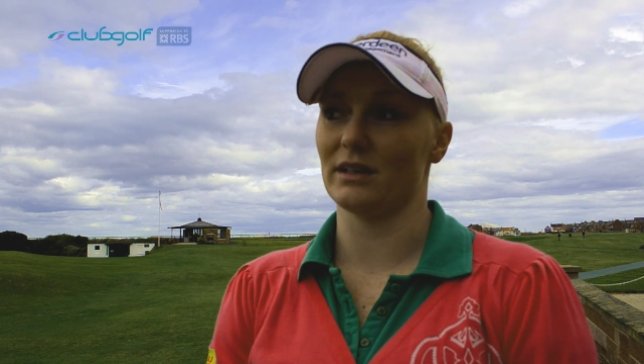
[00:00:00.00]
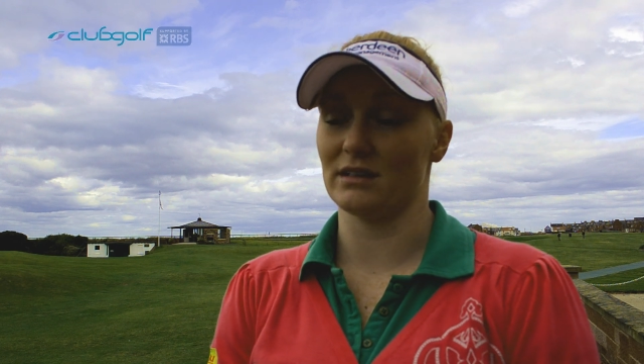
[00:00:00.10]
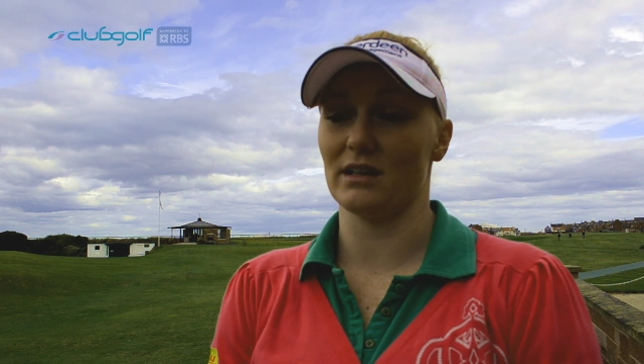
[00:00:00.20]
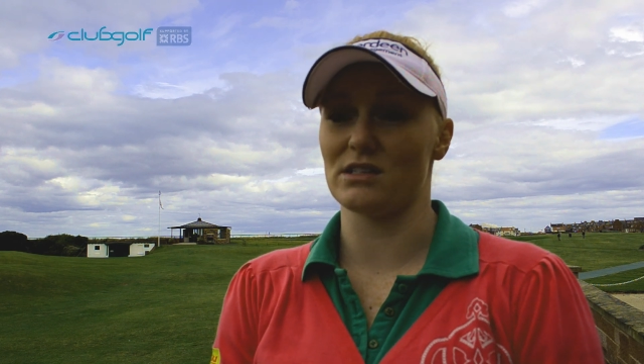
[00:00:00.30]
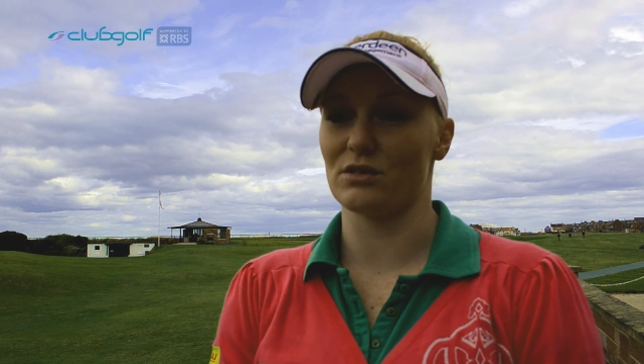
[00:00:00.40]

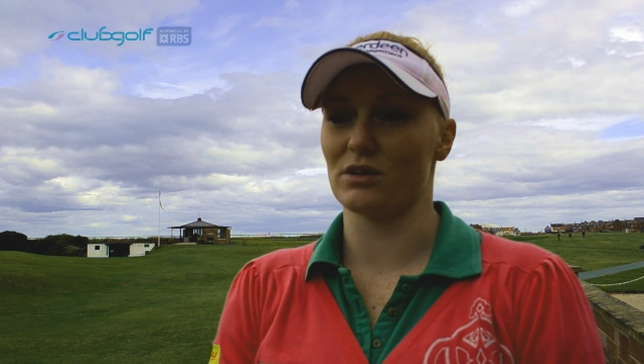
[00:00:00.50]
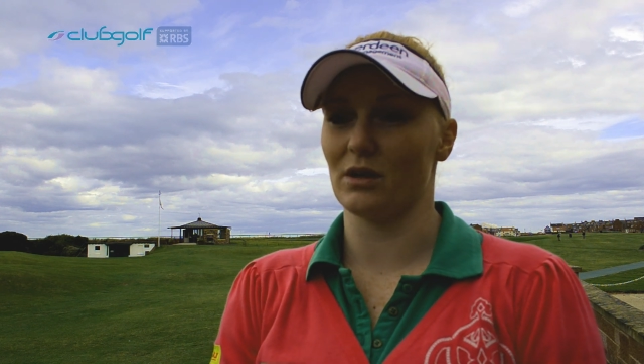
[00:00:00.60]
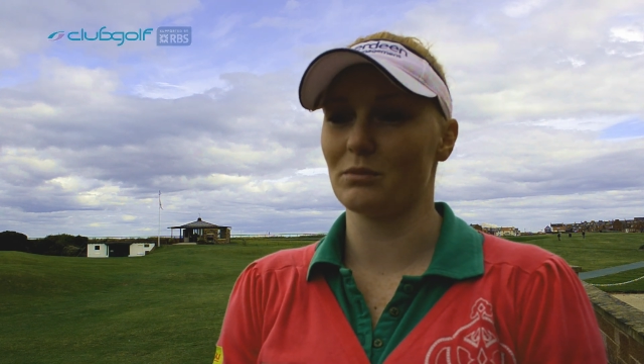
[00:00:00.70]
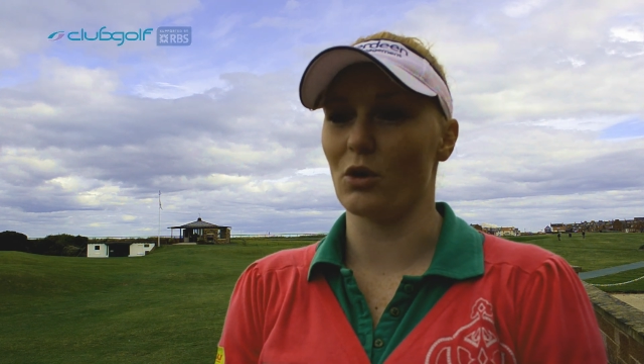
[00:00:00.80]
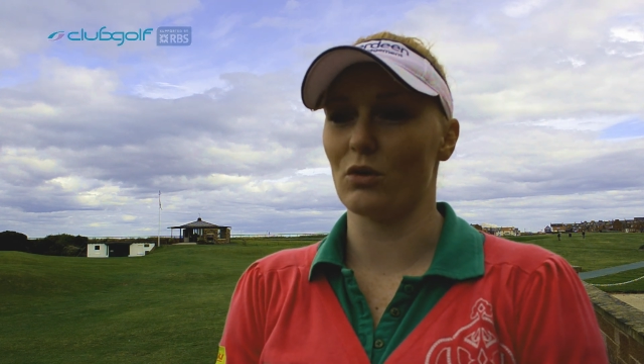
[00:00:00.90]
like likes of
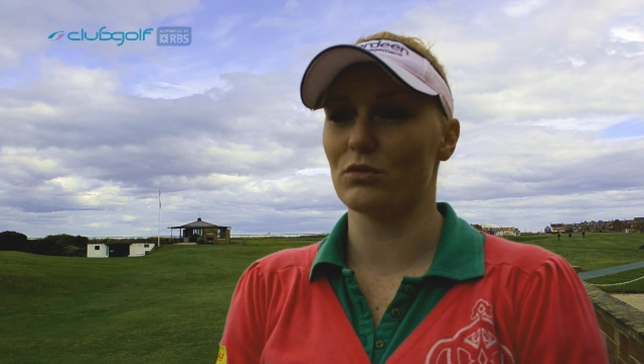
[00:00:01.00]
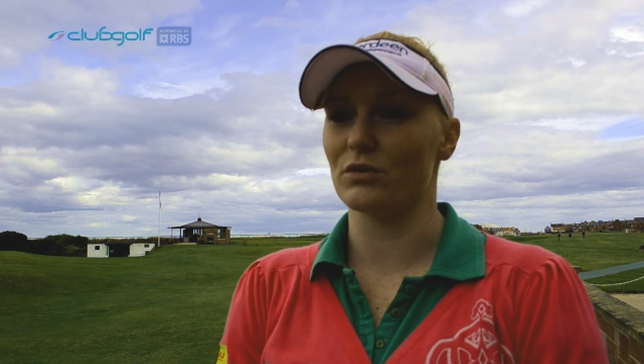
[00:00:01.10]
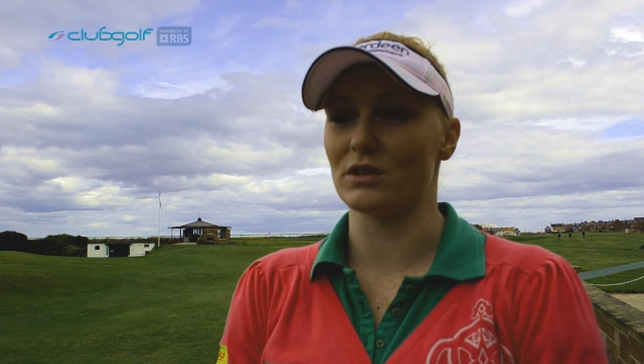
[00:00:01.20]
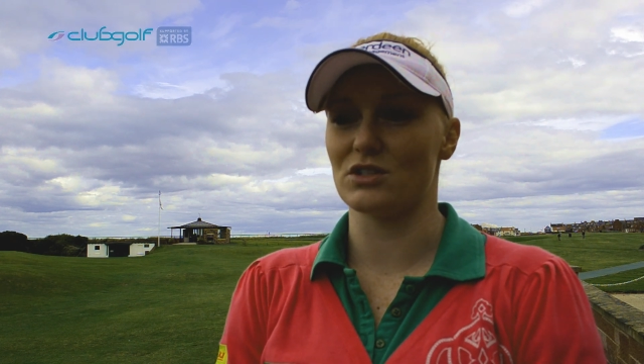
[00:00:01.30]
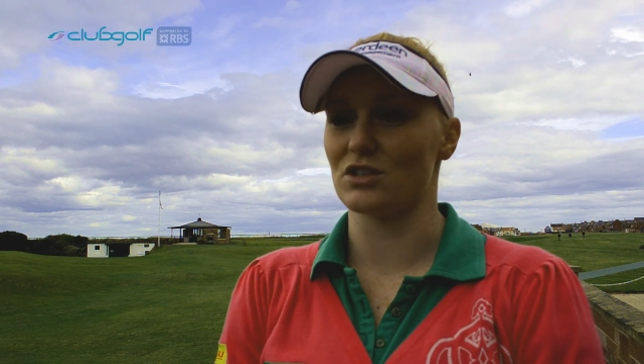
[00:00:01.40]

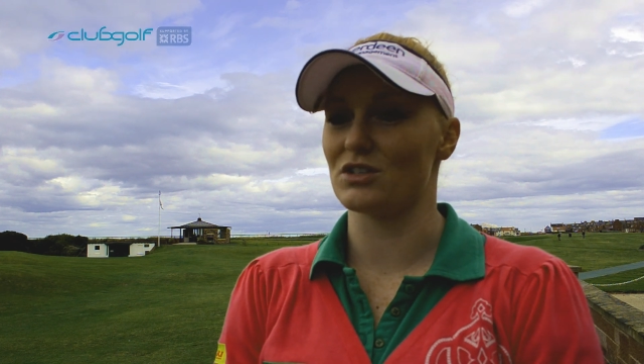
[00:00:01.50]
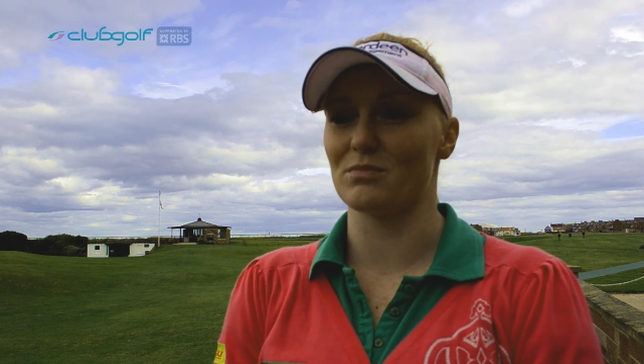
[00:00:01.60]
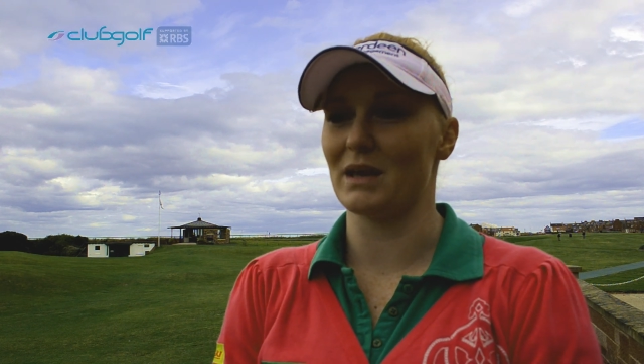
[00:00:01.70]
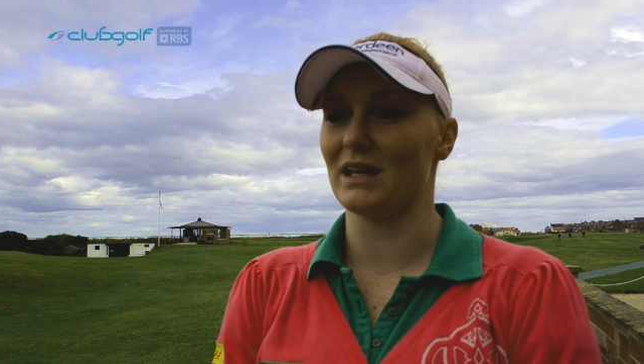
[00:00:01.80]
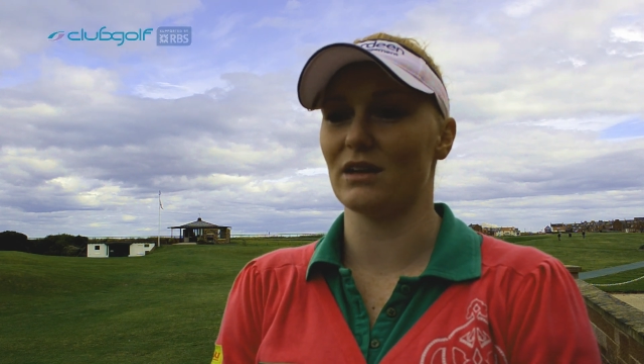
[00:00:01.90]
ClubGolf is
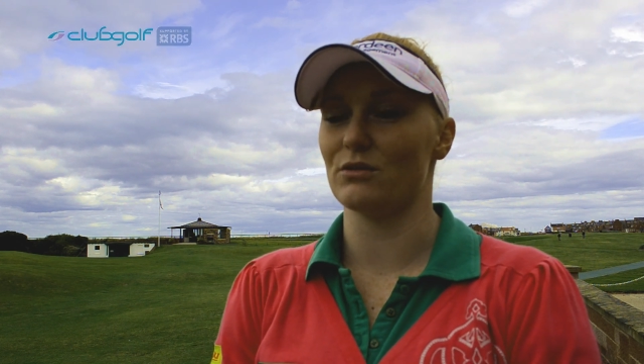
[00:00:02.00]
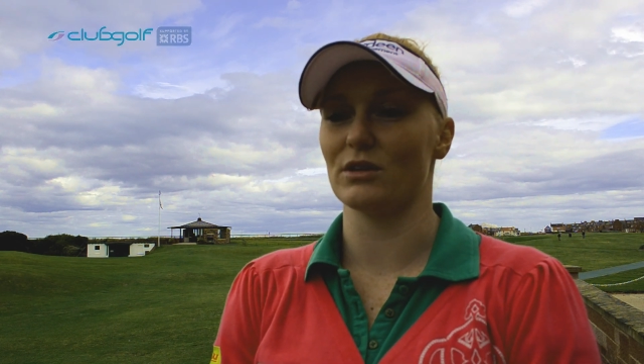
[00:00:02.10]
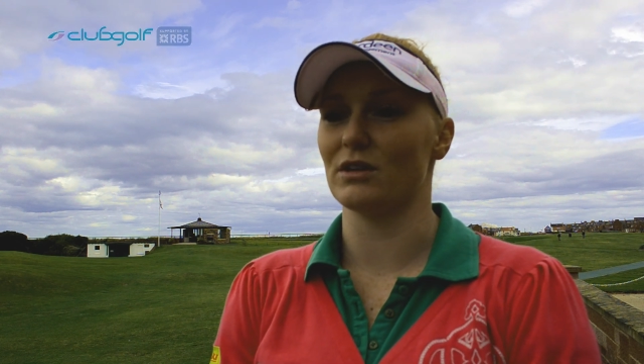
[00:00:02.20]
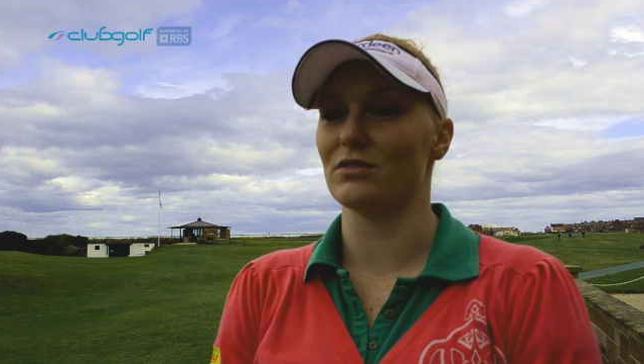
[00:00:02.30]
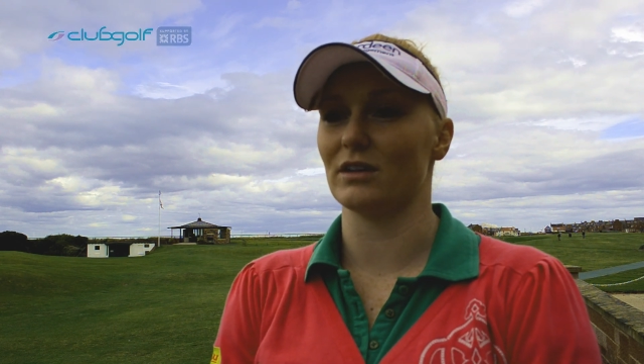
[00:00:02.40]
just making
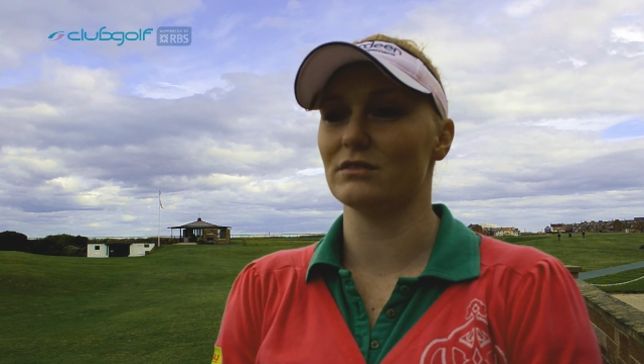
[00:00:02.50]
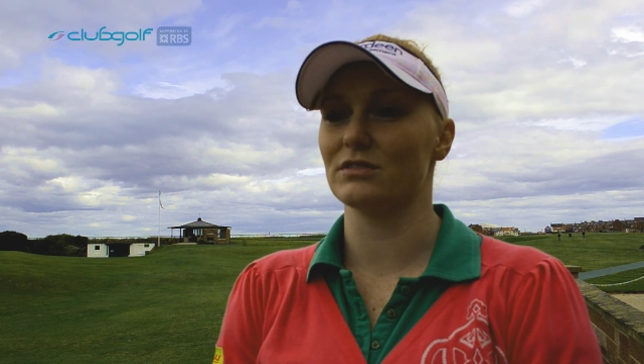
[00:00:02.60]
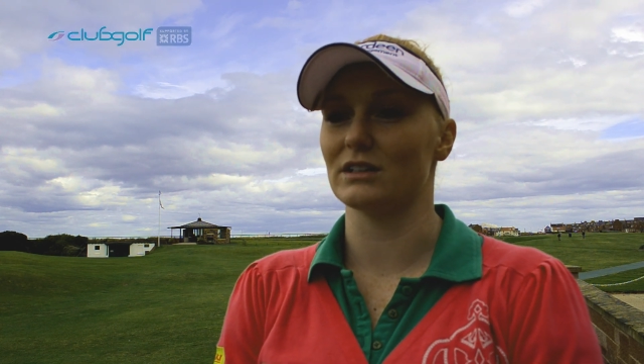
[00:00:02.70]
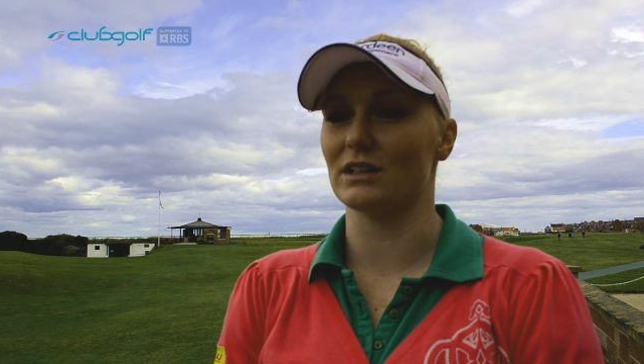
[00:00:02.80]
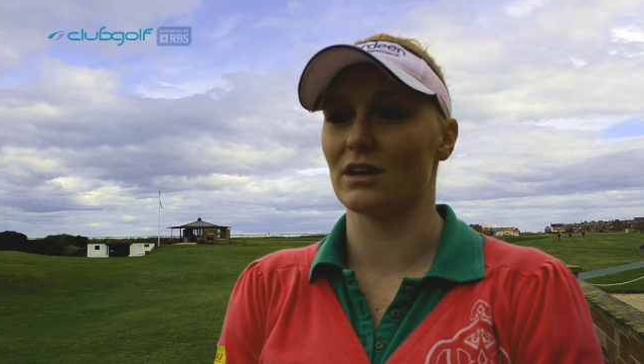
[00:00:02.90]
it really fun
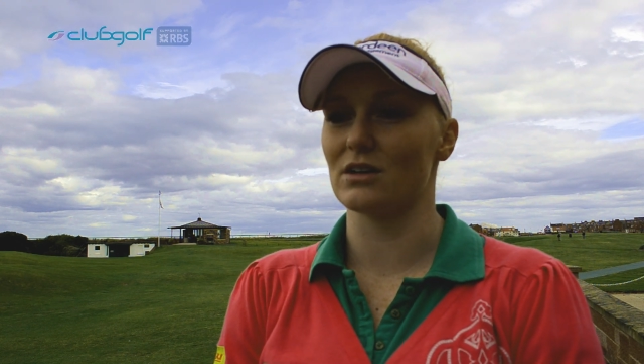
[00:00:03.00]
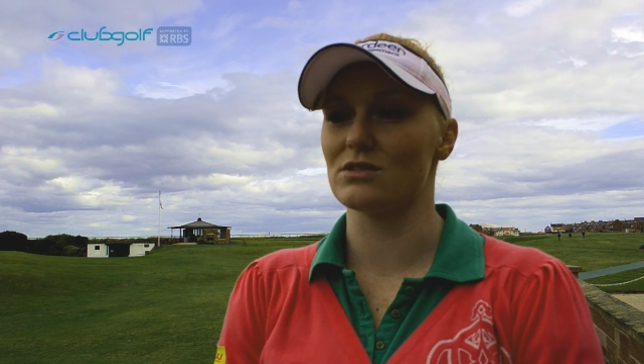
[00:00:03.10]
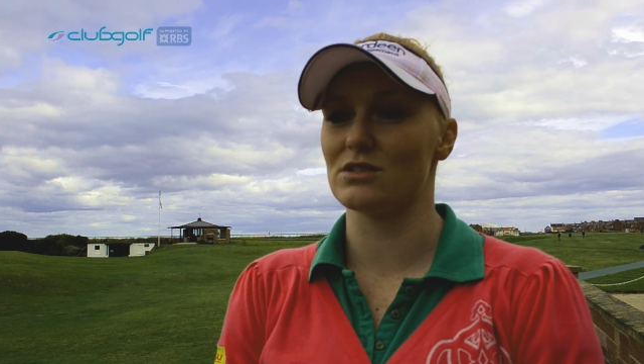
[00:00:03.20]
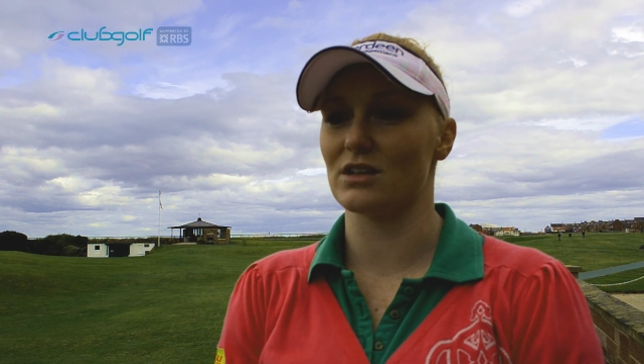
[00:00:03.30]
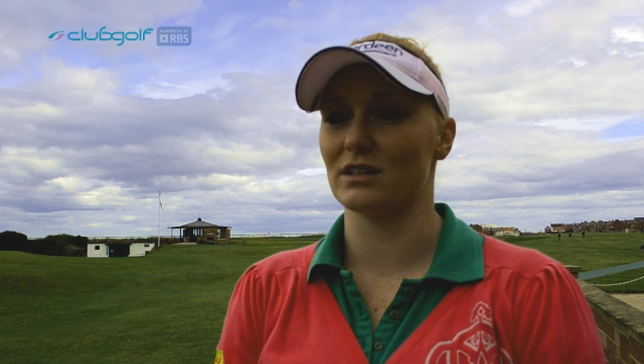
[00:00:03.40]
for the
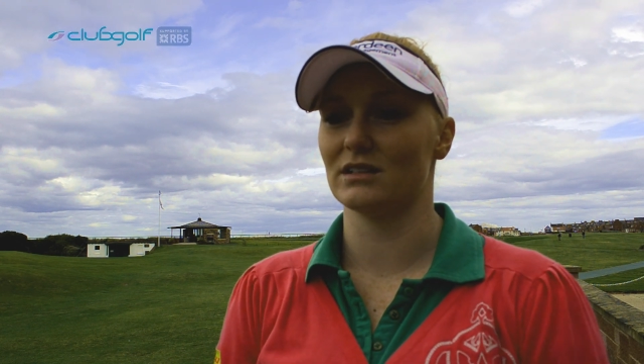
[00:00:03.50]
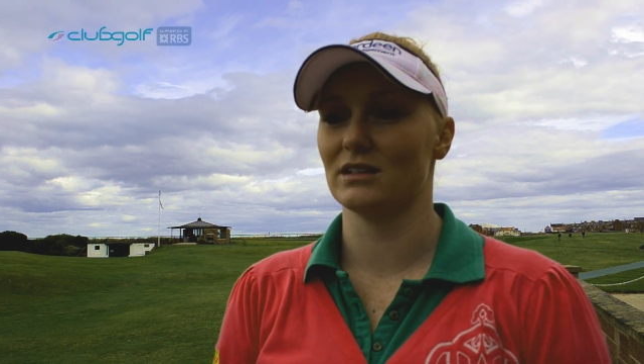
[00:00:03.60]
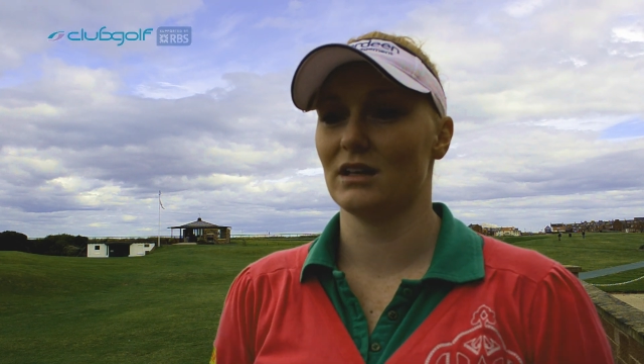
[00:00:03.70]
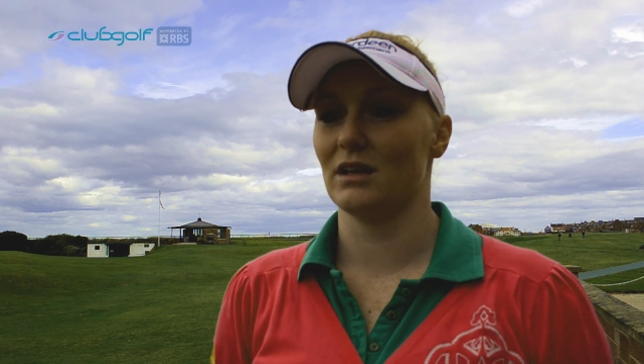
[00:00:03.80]
girls and,